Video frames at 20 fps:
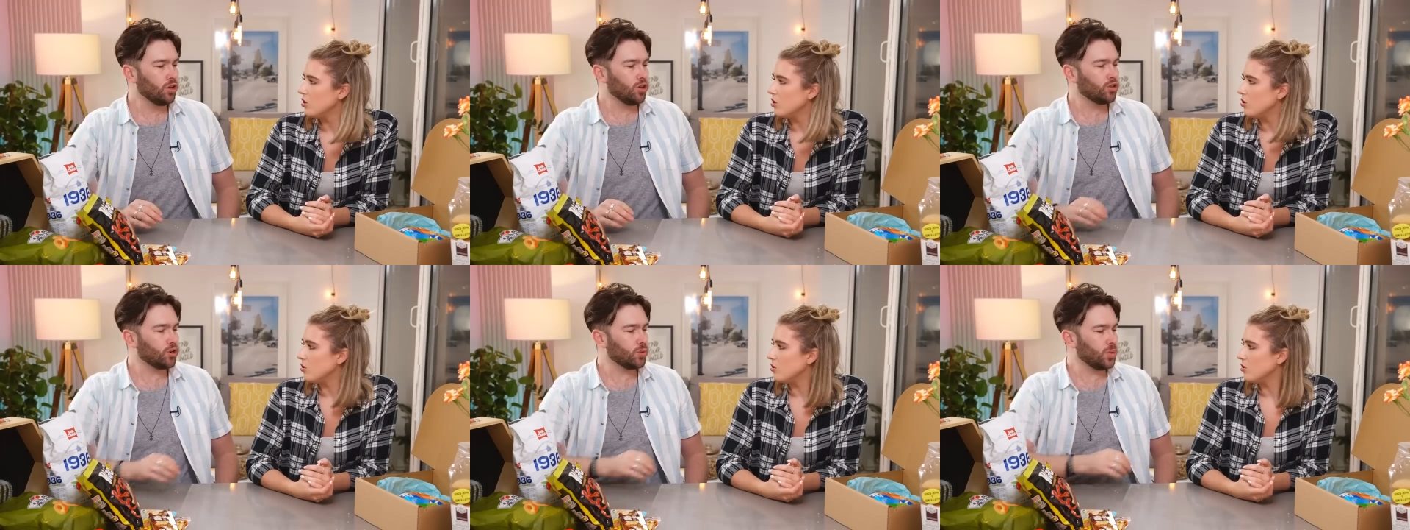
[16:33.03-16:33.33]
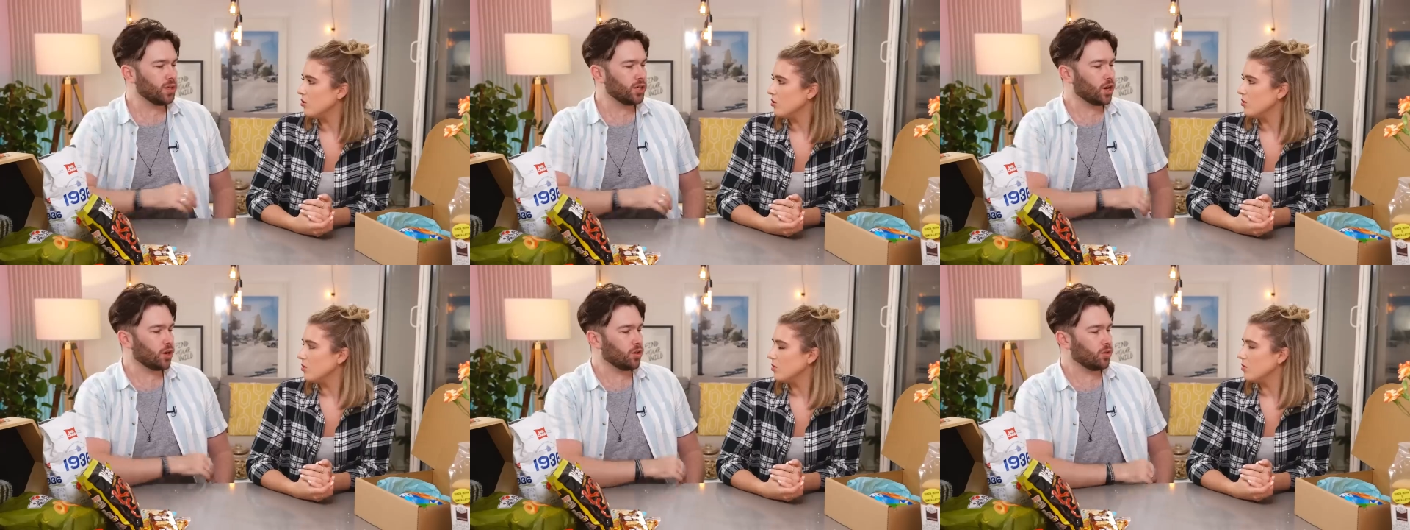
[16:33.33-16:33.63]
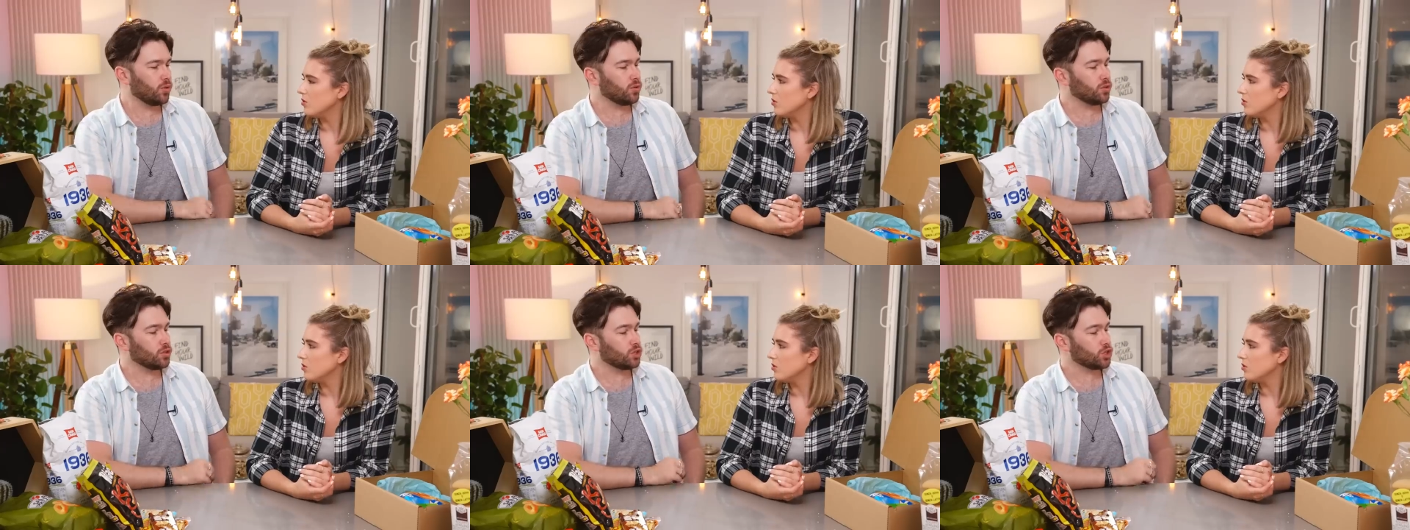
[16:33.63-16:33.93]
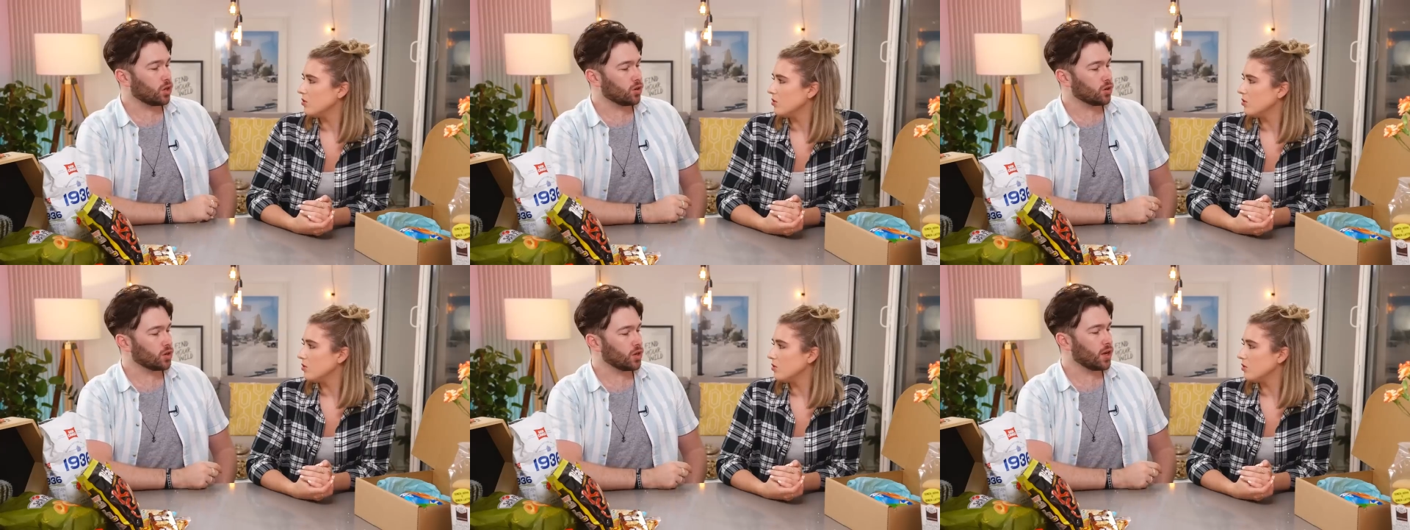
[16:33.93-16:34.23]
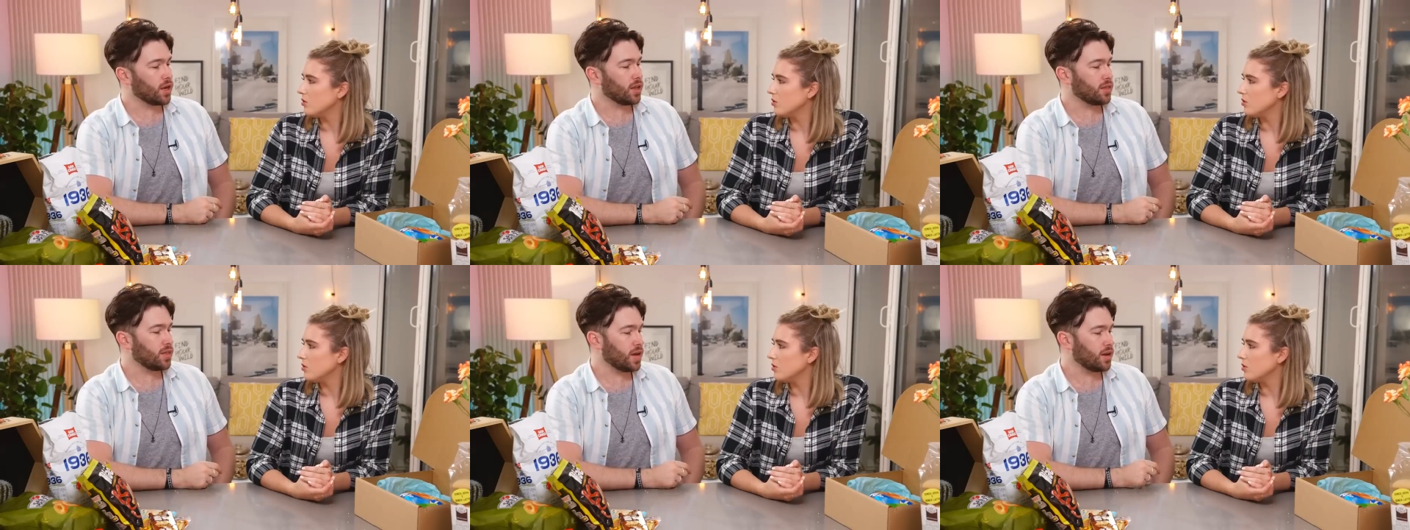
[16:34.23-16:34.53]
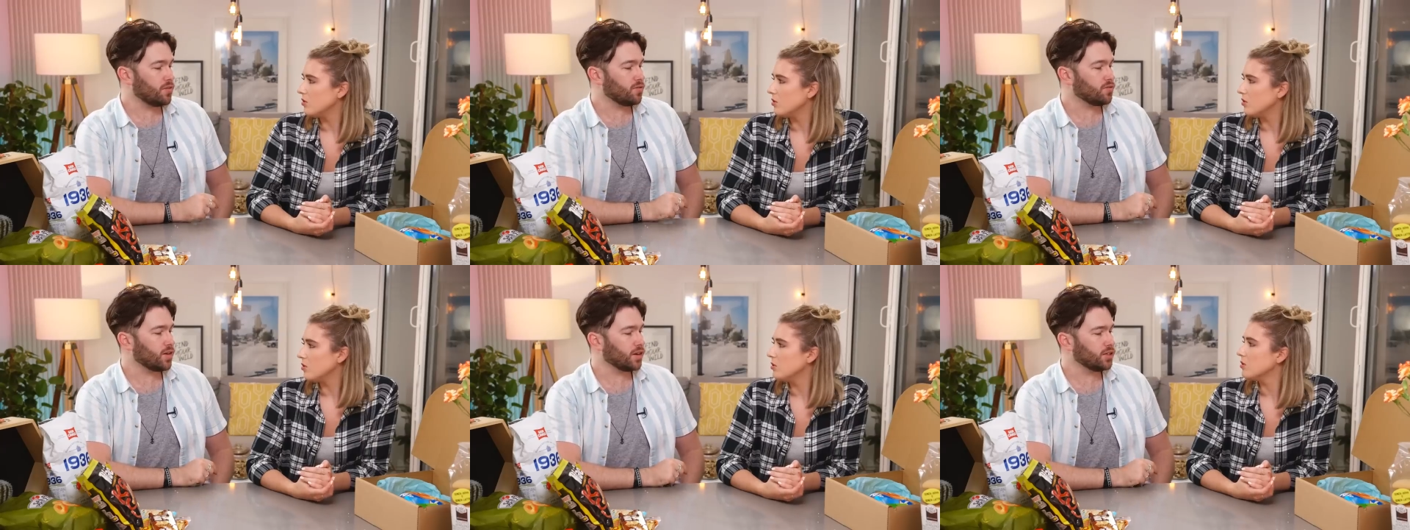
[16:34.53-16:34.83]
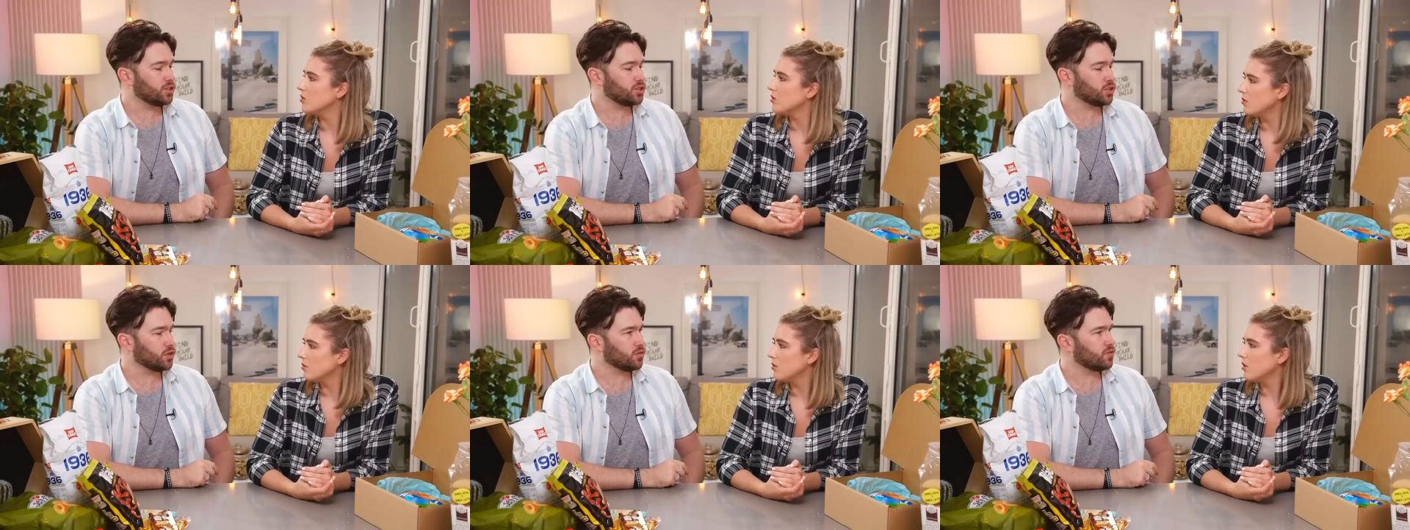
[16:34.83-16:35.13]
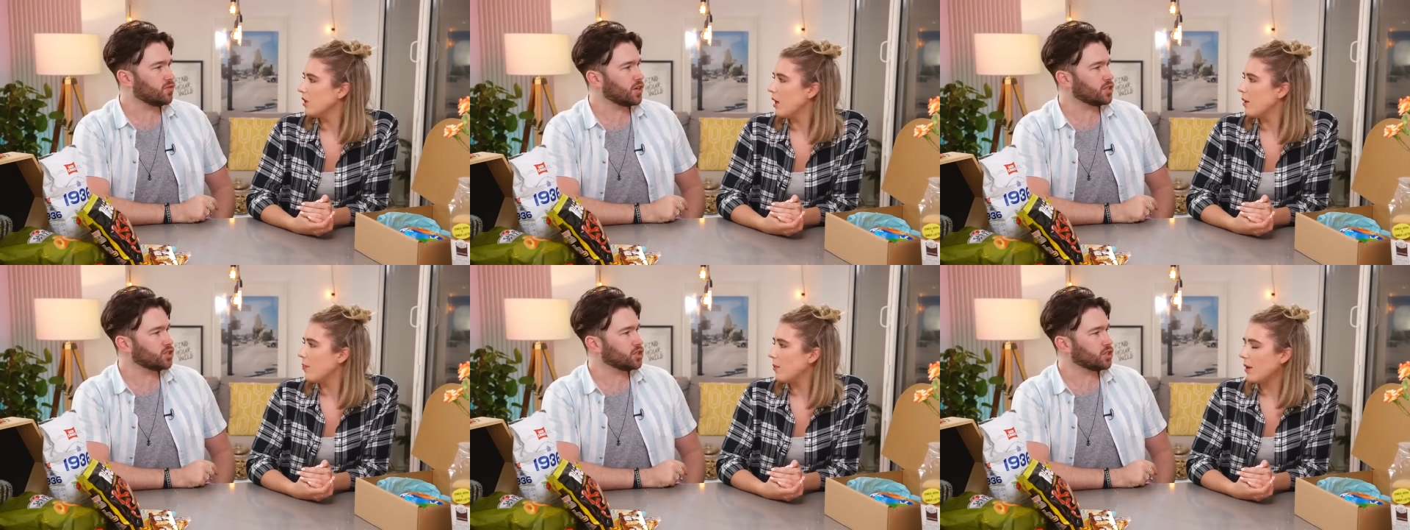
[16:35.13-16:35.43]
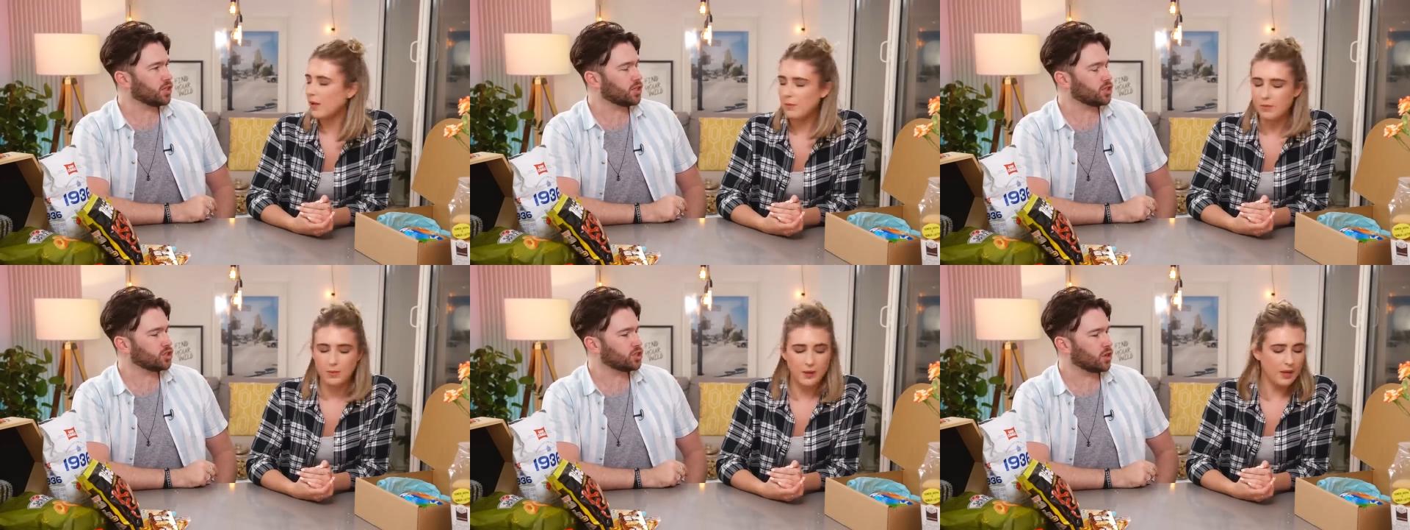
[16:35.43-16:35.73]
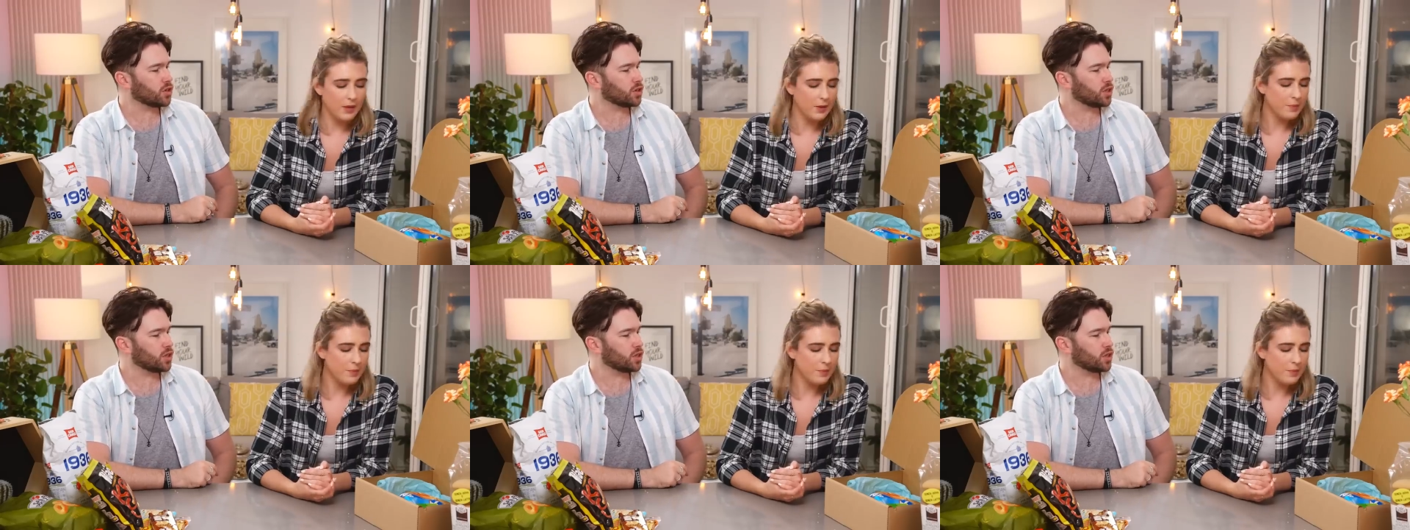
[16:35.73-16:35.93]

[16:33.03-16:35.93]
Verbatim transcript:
Speaker 1: Shall we go chocolate and then fudge or fudge yeah, and then